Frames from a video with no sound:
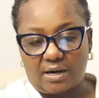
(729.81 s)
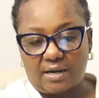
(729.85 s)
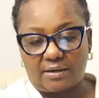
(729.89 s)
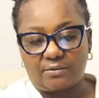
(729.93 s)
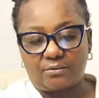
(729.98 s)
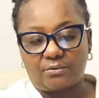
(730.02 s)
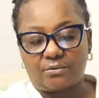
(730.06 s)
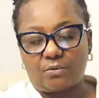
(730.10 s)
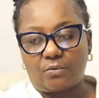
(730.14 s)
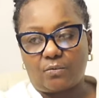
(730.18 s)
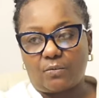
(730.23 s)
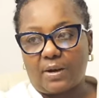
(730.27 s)
I
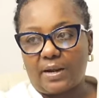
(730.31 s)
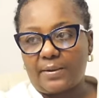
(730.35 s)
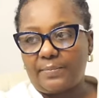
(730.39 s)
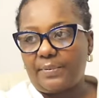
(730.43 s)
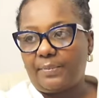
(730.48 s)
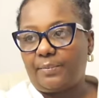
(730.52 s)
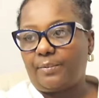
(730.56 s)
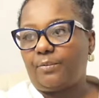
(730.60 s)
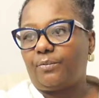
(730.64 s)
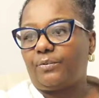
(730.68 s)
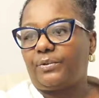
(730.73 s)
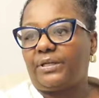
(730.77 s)
don't know why
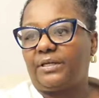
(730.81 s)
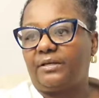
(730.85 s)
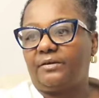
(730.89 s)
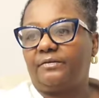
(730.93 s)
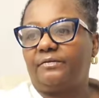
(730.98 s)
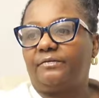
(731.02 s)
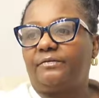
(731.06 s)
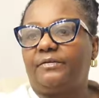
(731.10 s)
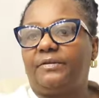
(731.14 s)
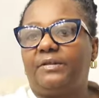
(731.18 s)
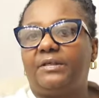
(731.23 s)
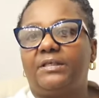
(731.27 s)
people would
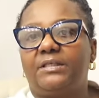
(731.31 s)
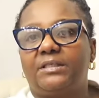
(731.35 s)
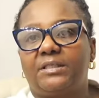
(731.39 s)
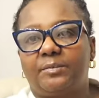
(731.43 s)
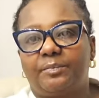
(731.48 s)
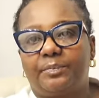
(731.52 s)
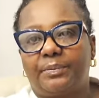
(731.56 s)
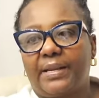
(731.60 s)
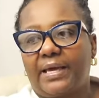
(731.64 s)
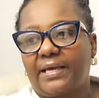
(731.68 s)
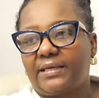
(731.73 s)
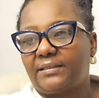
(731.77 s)
give
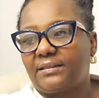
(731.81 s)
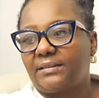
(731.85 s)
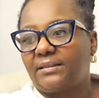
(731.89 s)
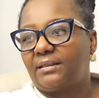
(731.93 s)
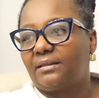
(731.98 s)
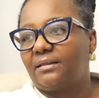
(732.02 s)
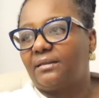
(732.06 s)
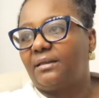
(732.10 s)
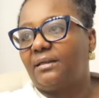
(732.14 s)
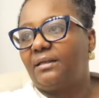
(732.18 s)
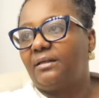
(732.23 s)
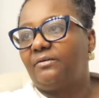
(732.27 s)
this
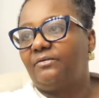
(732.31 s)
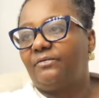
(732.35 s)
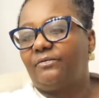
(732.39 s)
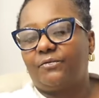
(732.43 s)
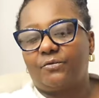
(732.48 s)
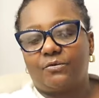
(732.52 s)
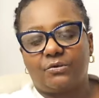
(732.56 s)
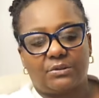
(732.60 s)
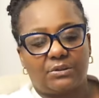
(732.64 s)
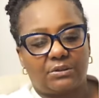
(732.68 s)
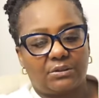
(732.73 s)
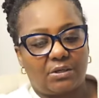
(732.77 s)
plastic thing
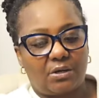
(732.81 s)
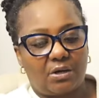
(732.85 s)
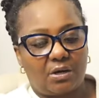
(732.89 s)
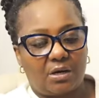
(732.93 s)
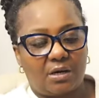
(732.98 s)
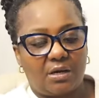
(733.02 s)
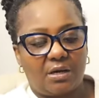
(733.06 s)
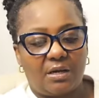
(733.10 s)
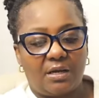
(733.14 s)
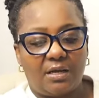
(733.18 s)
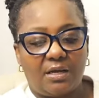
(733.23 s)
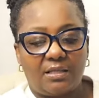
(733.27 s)
four
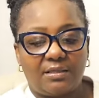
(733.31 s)
star